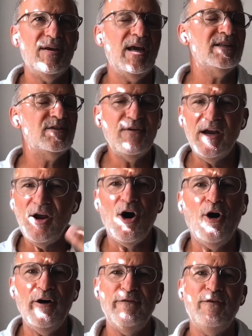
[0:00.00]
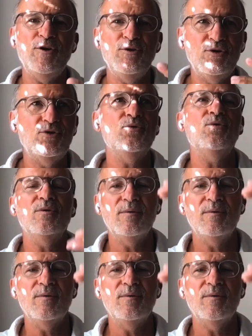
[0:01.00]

it's very hard for you to